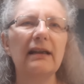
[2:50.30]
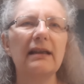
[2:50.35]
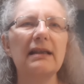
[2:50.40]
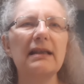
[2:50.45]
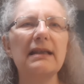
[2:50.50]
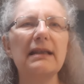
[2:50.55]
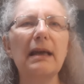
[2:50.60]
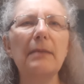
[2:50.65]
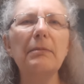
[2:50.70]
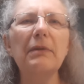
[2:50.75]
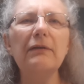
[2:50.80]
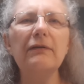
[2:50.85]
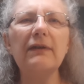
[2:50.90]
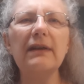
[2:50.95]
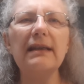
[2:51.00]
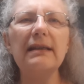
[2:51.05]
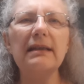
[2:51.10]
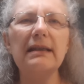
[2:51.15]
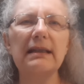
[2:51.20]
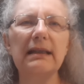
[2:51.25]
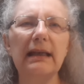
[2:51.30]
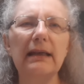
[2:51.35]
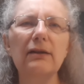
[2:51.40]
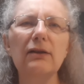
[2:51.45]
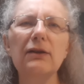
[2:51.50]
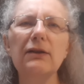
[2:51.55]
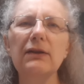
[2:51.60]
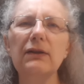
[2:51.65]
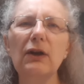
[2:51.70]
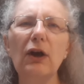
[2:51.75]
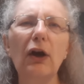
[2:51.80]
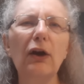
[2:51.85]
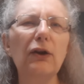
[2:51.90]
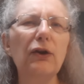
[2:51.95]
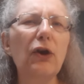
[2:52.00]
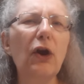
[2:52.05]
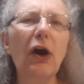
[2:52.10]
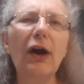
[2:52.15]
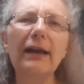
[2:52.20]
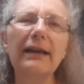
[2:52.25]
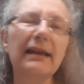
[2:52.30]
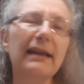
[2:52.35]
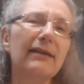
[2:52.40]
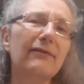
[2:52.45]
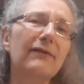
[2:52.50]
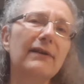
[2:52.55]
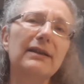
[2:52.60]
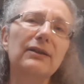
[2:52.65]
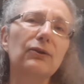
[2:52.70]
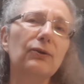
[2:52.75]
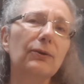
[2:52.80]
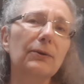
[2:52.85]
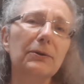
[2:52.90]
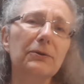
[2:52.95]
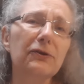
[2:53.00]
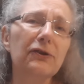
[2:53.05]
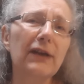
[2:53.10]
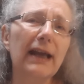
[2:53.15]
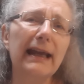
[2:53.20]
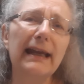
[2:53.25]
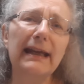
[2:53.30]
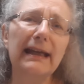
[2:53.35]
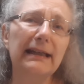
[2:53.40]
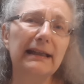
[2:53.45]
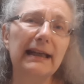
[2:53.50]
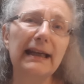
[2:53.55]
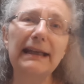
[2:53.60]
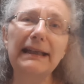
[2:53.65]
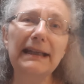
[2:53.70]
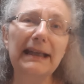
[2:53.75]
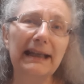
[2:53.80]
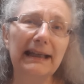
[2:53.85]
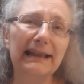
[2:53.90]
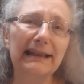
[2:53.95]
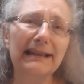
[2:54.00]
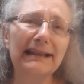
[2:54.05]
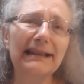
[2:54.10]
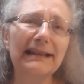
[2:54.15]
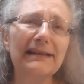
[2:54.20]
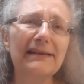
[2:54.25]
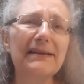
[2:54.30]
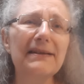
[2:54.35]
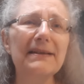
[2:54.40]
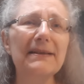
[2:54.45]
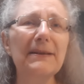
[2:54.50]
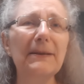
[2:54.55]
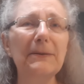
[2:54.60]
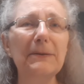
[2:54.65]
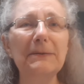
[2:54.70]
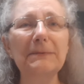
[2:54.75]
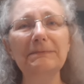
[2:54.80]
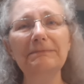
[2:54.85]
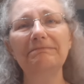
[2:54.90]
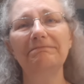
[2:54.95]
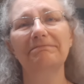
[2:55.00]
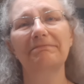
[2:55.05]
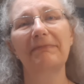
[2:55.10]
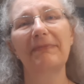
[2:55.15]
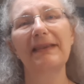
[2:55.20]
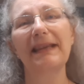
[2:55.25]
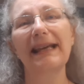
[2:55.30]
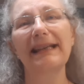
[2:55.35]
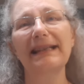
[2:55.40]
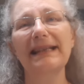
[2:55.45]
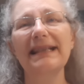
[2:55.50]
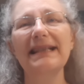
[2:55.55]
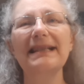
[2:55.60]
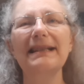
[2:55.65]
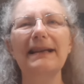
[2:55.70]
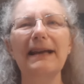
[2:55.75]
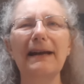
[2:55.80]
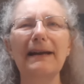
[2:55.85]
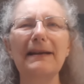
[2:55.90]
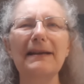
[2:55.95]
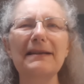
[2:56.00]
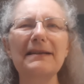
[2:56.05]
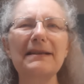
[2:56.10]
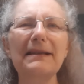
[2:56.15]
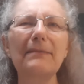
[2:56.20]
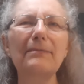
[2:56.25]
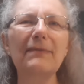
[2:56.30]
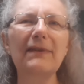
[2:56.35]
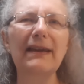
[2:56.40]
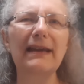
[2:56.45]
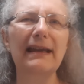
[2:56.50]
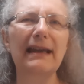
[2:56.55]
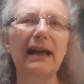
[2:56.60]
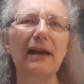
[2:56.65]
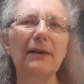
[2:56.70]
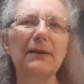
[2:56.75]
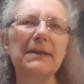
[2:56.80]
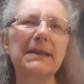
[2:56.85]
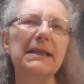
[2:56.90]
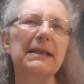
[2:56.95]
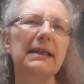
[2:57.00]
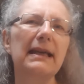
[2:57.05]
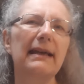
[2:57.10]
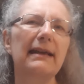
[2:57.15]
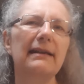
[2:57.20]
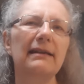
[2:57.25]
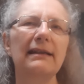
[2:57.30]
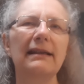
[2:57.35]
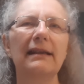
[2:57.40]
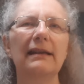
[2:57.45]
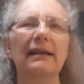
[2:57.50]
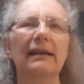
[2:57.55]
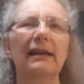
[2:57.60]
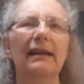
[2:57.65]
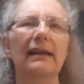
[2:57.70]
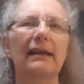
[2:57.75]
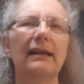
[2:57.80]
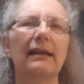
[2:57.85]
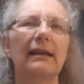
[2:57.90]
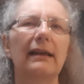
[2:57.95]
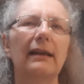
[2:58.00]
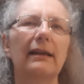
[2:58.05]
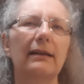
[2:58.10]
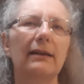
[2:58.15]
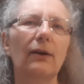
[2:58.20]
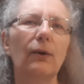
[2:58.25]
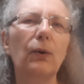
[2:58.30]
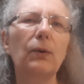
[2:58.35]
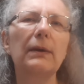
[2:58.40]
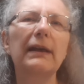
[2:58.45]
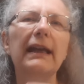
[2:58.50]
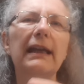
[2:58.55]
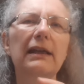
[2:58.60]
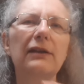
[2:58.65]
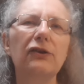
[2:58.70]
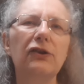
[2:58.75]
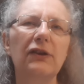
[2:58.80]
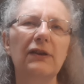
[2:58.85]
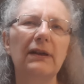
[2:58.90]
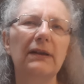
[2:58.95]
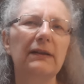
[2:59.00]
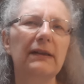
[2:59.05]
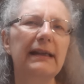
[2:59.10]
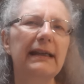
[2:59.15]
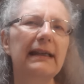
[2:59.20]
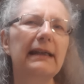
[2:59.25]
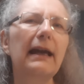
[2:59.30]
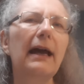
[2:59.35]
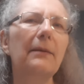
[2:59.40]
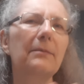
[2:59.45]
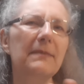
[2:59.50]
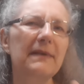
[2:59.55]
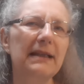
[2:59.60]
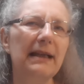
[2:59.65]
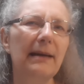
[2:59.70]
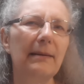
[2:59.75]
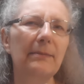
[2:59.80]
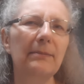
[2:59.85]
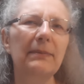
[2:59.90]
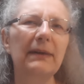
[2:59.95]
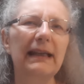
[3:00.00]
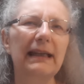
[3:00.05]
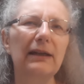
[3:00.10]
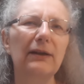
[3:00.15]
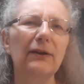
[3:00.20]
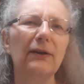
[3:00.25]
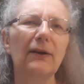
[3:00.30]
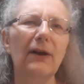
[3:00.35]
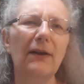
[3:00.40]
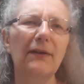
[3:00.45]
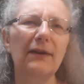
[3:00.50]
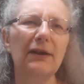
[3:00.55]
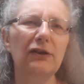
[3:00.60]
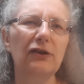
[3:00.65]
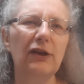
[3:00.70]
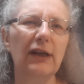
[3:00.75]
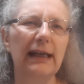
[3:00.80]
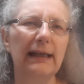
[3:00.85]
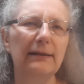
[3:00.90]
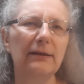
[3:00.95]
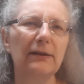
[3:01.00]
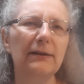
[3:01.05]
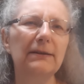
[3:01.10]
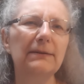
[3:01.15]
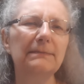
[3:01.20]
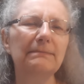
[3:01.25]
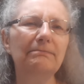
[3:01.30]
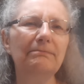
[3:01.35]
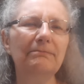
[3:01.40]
Some of these skills are not even crochet and knitting, so that's uh, something else that occasionally comes up here on the channel.